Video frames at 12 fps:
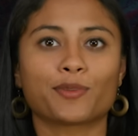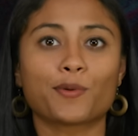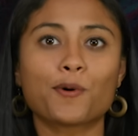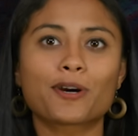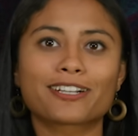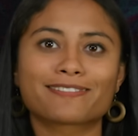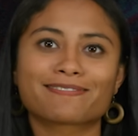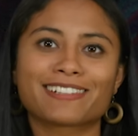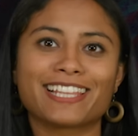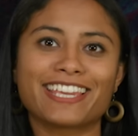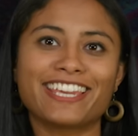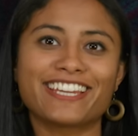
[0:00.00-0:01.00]
Or
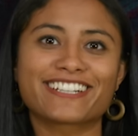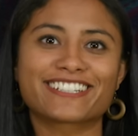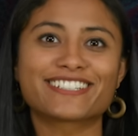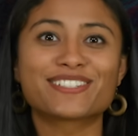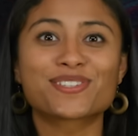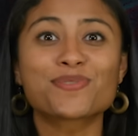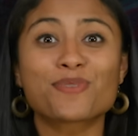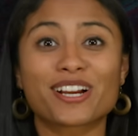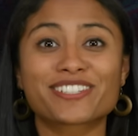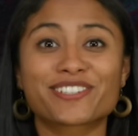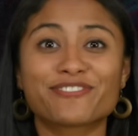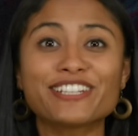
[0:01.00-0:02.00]
click here to watch
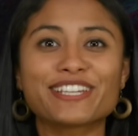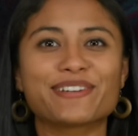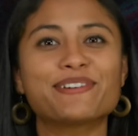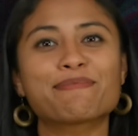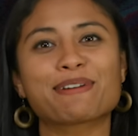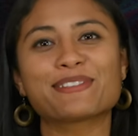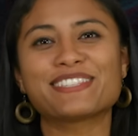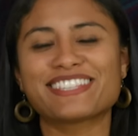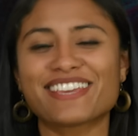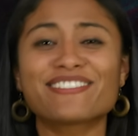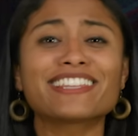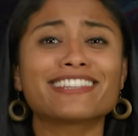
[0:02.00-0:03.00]
their video about
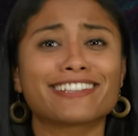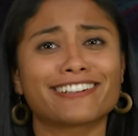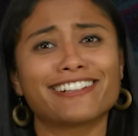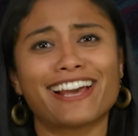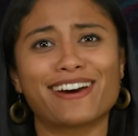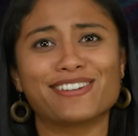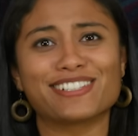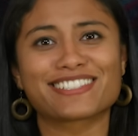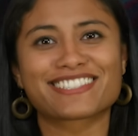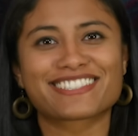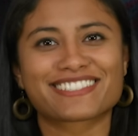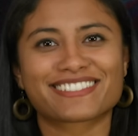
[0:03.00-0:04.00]
saving little
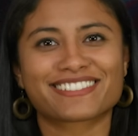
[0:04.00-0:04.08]
owls.